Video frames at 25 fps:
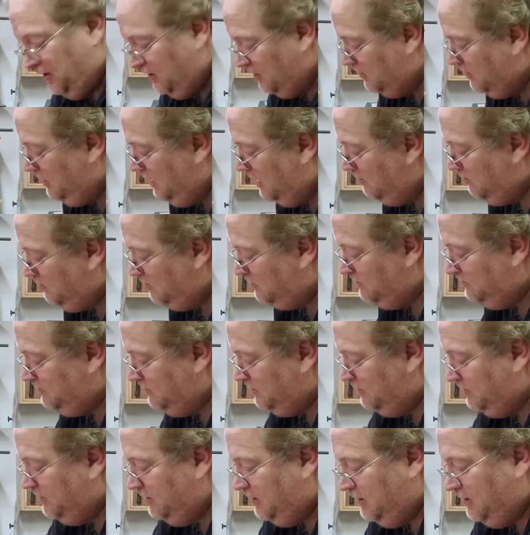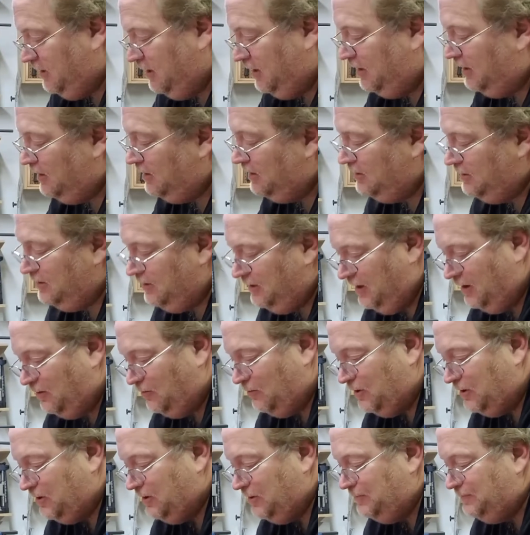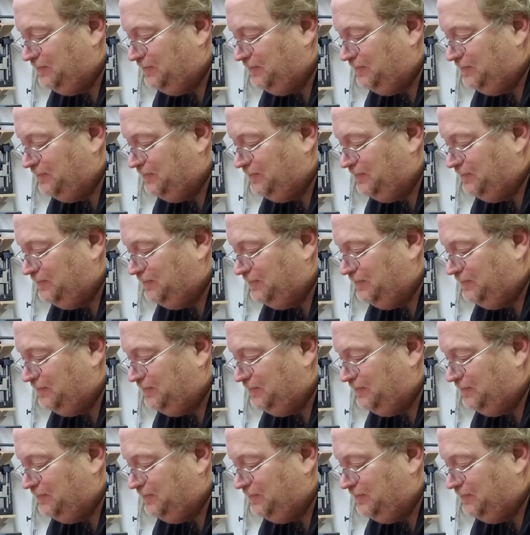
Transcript: your cables in the network.